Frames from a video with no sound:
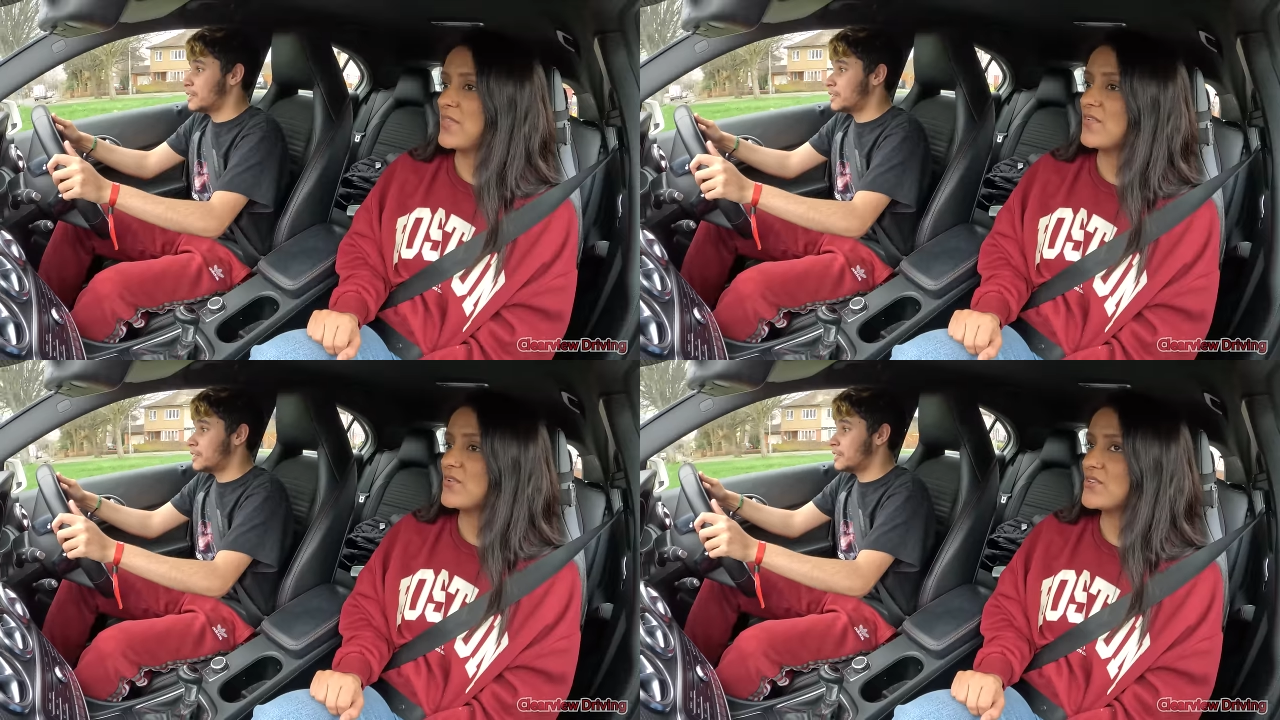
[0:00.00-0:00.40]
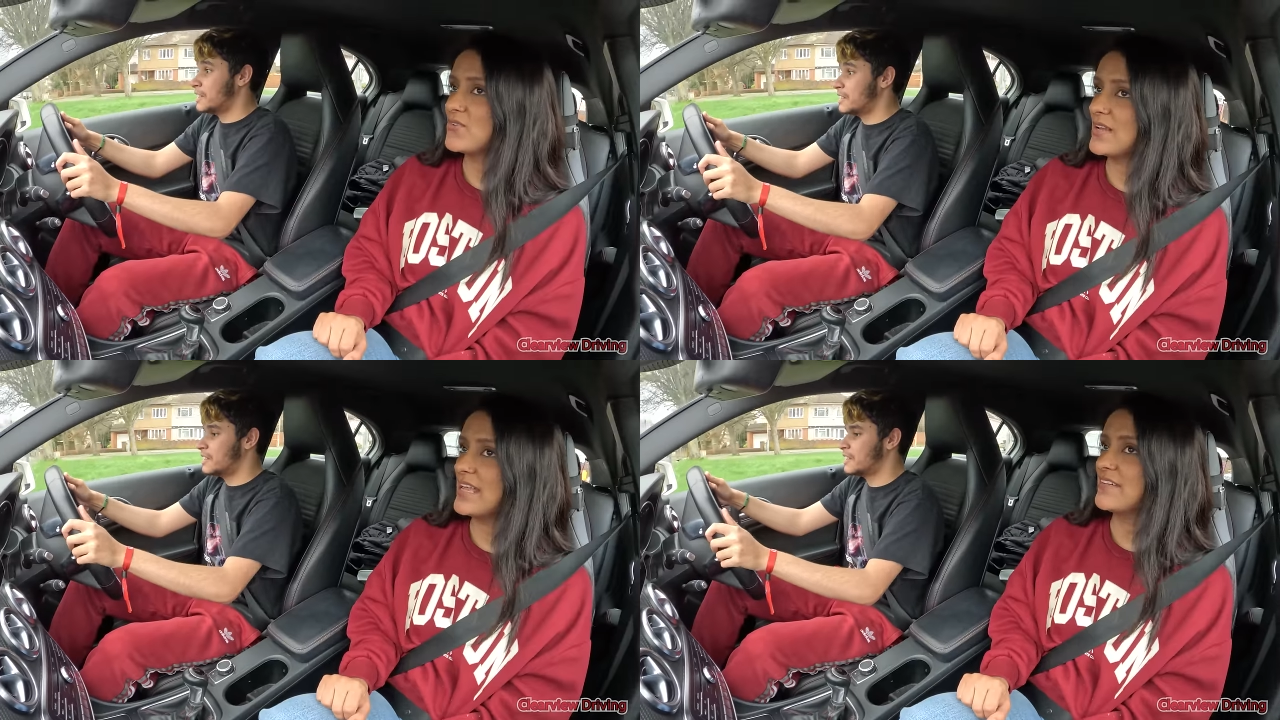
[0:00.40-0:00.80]
Speaker 1: But they were on
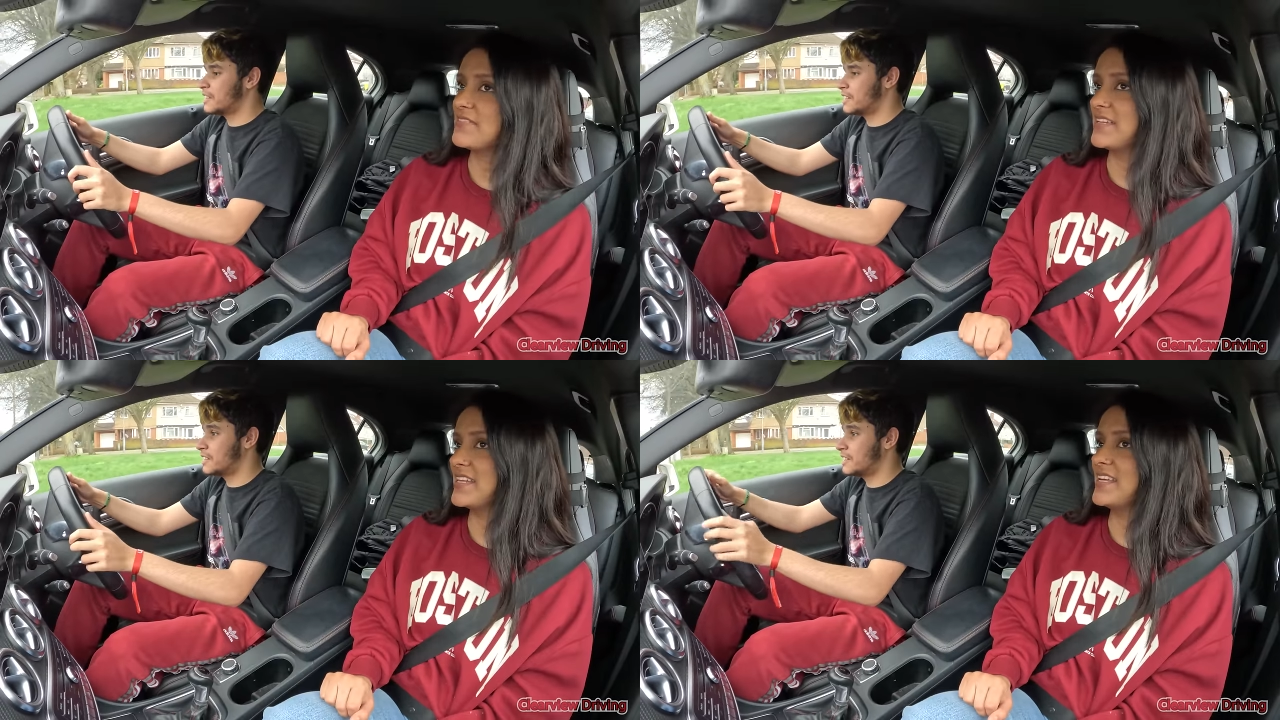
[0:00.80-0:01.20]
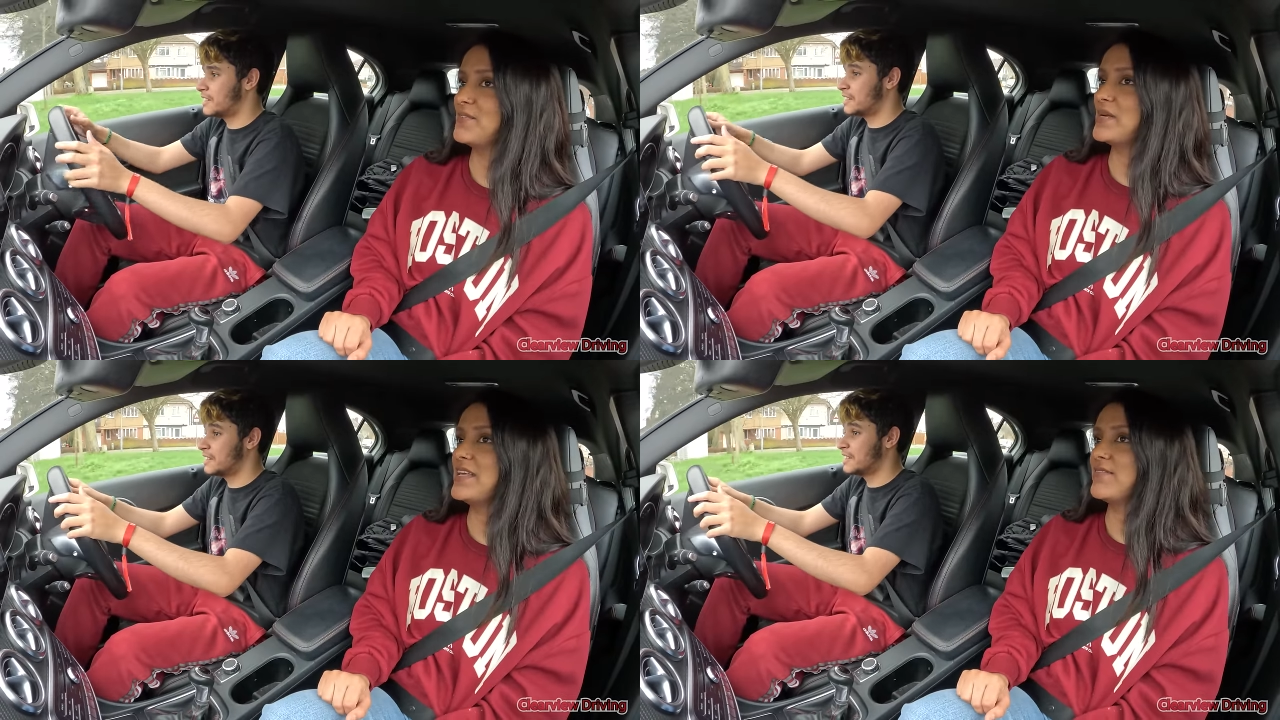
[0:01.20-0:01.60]
your left, and they
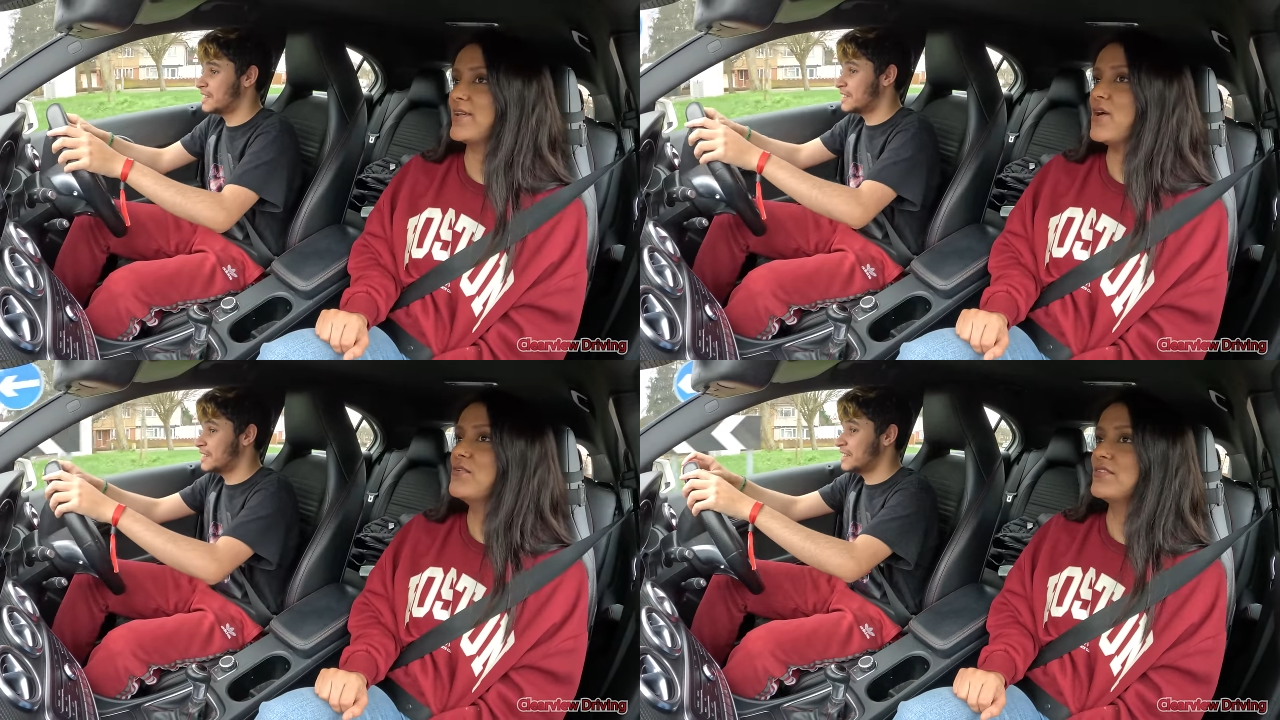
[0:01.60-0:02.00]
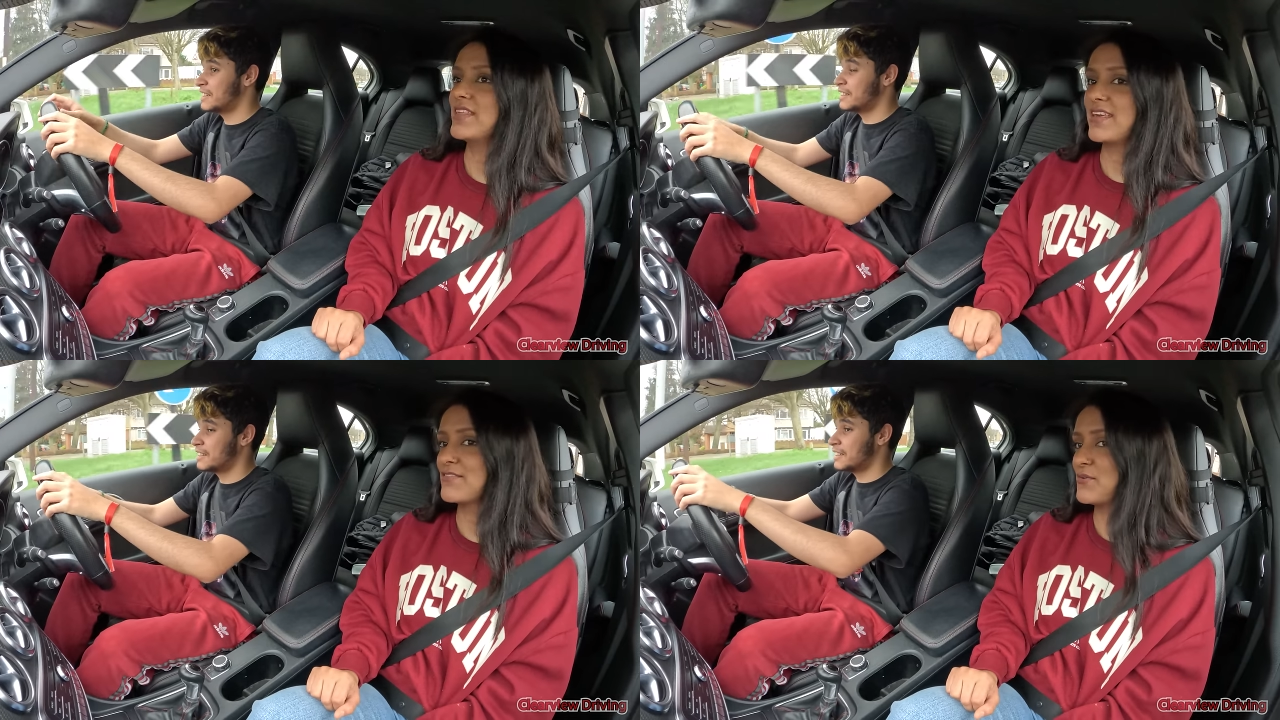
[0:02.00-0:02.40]
weren't even over
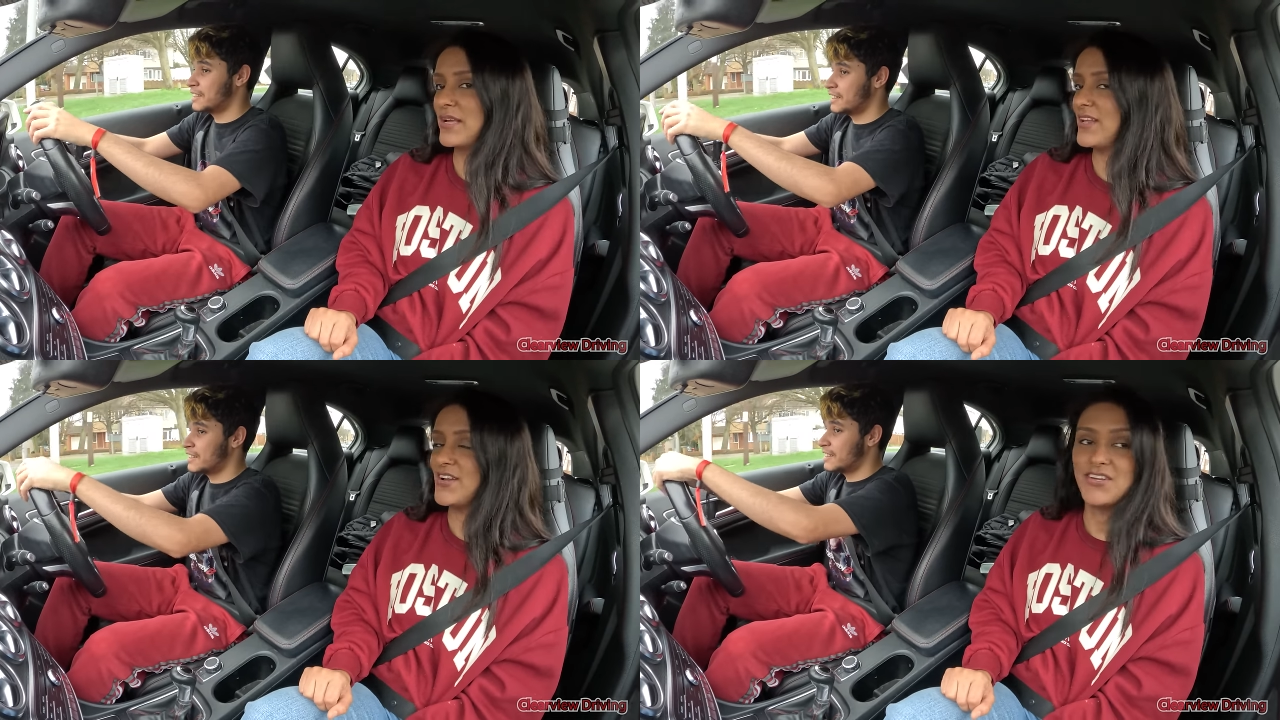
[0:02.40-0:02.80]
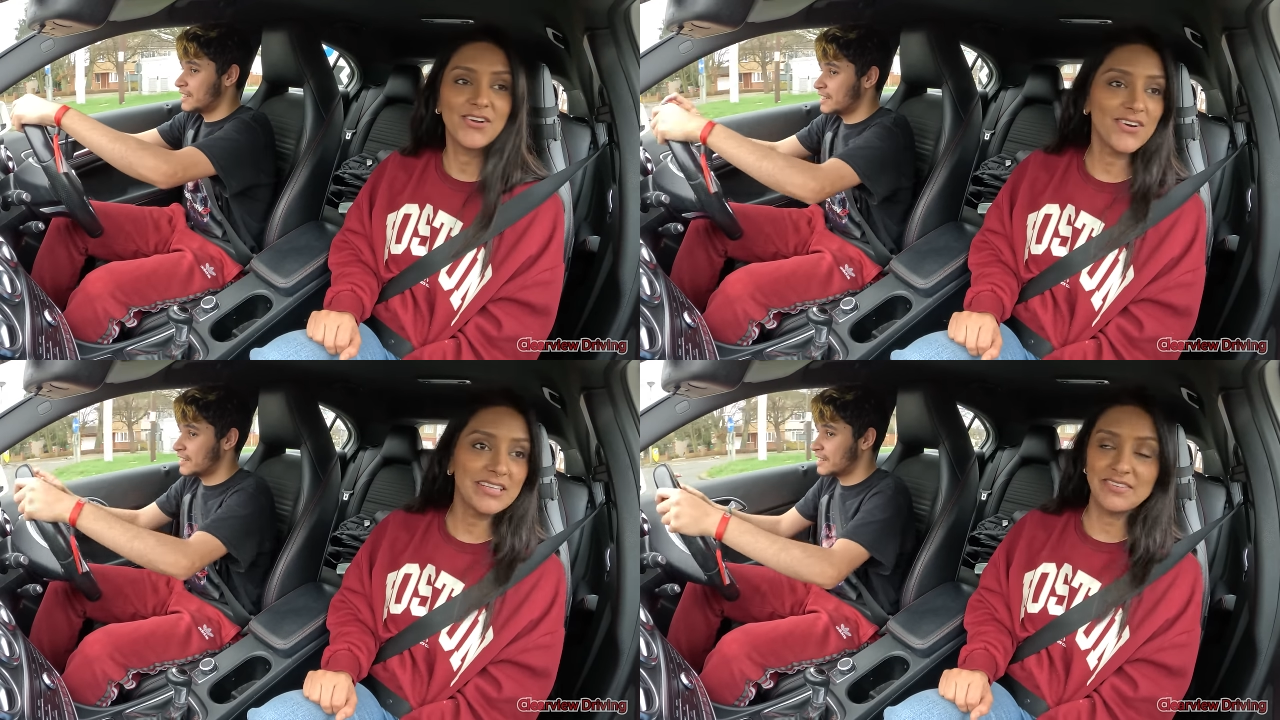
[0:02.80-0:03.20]
the give way line. You can't